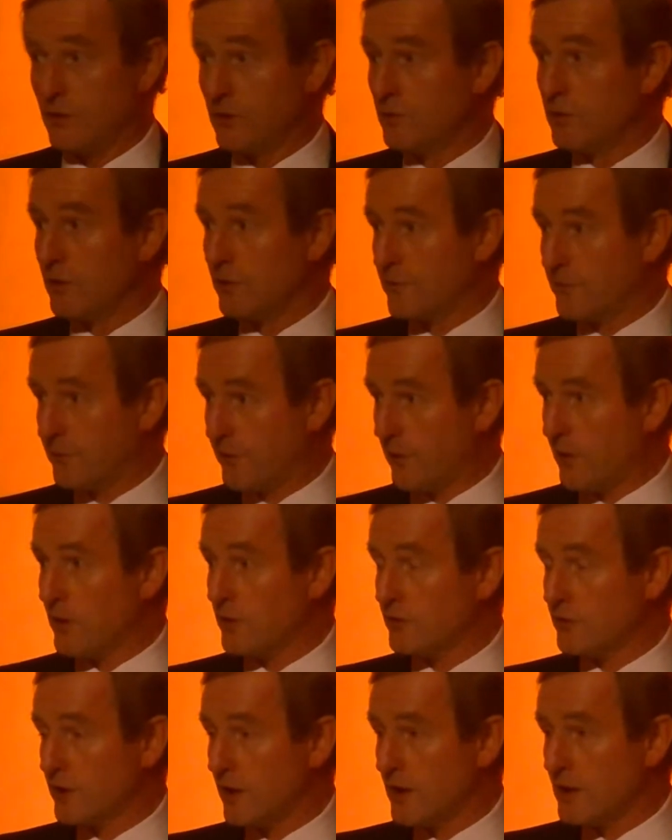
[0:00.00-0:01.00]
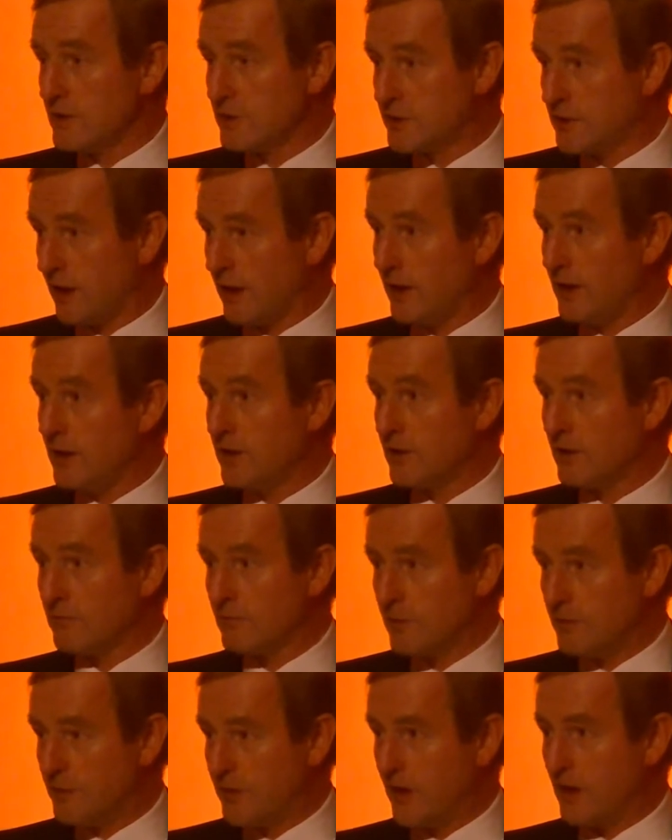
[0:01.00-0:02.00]
who had fought and died and
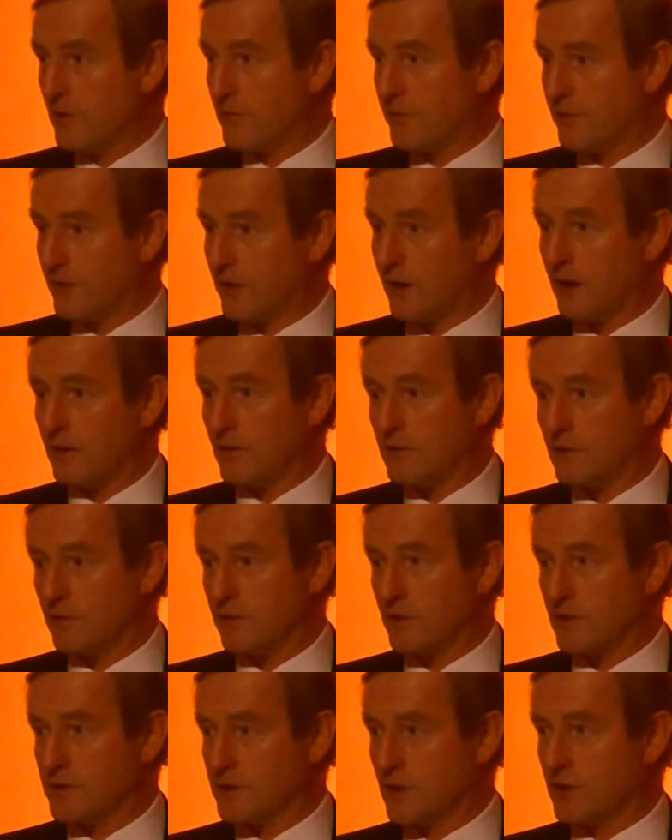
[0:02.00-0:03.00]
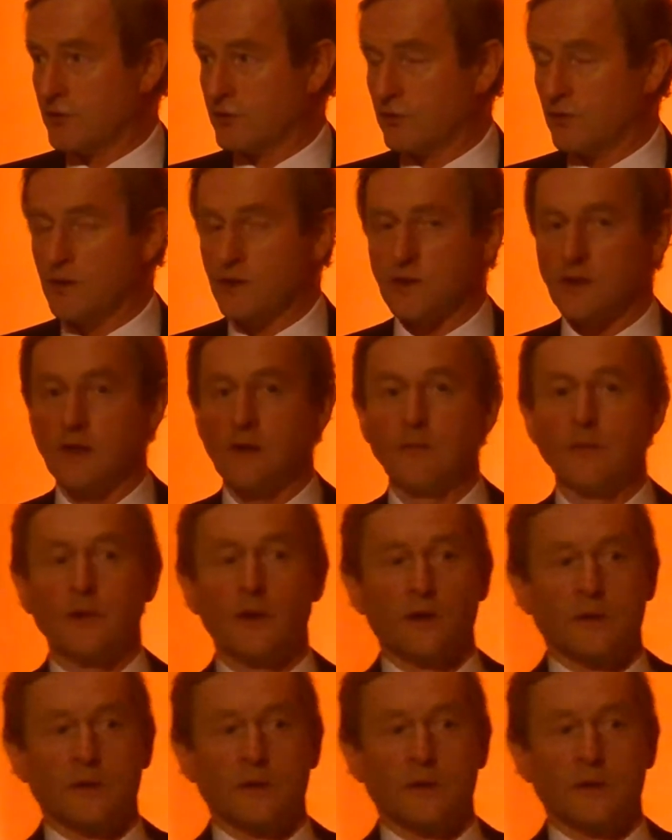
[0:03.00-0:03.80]
rebelled for Ireland over the centuries.